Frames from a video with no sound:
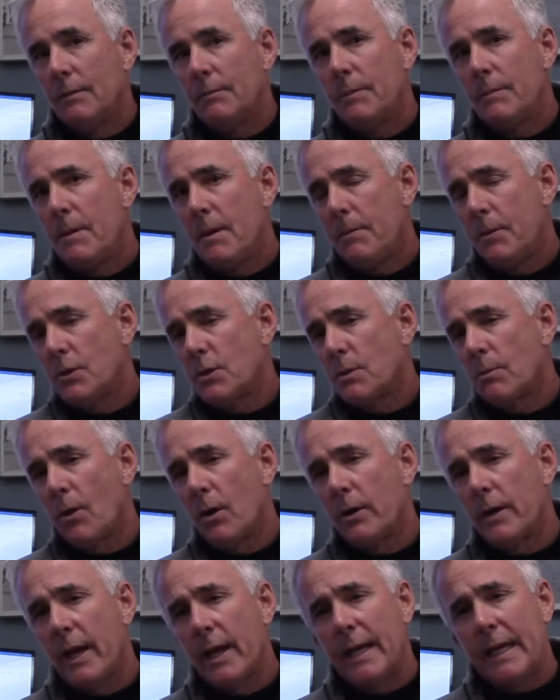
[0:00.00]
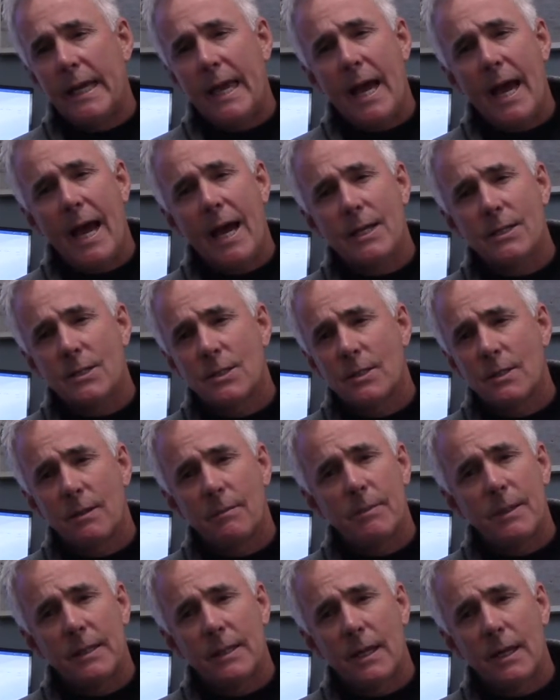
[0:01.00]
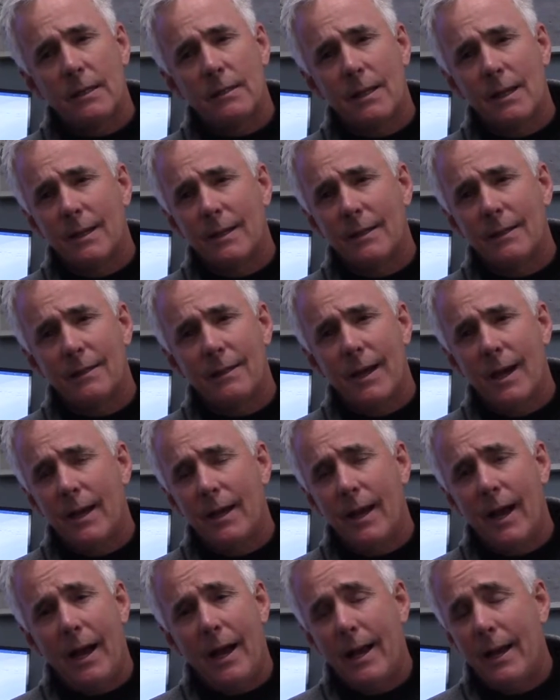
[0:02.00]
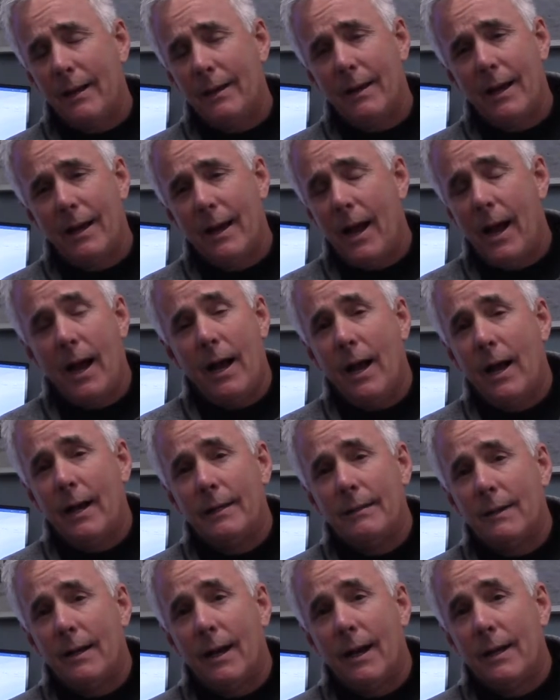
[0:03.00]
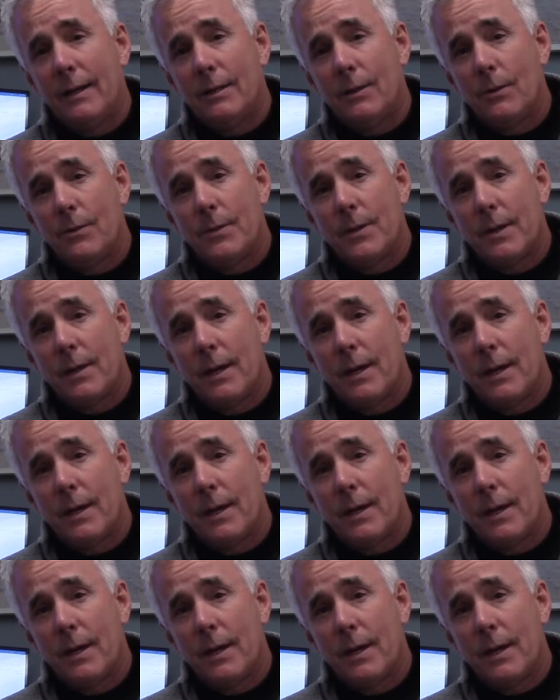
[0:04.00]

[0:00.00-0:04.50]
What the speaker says: Maybe with some argon gas. I mean, I don't think